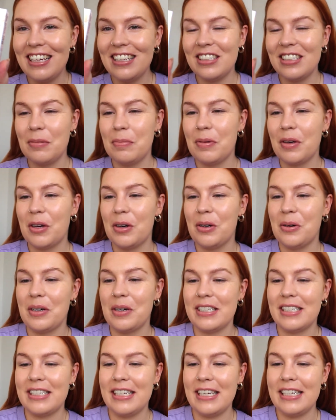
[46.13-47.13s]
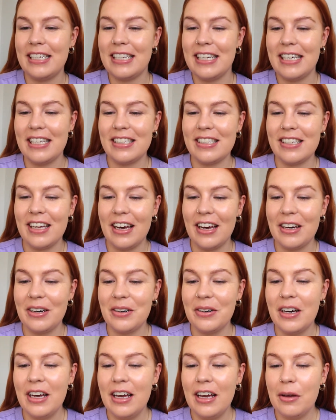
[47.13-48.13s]
Typical CT
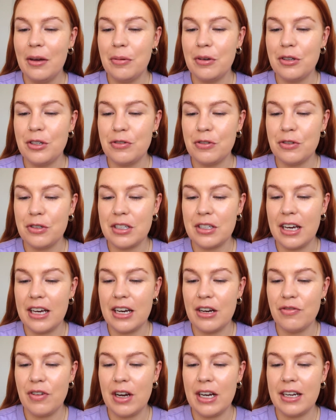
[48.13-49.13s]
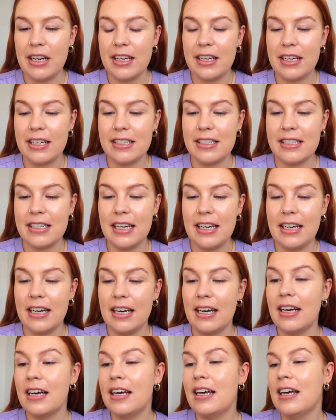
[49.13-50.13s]
style. Beautiful Skin Radiant
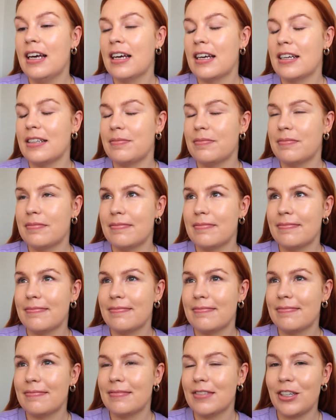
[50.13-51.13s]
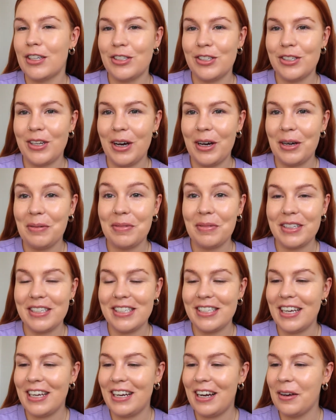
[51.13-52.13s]
Concealer. Good start.
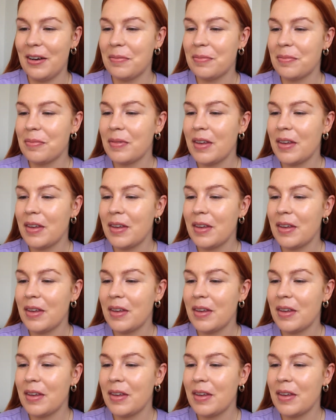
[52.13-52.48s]
Concealer.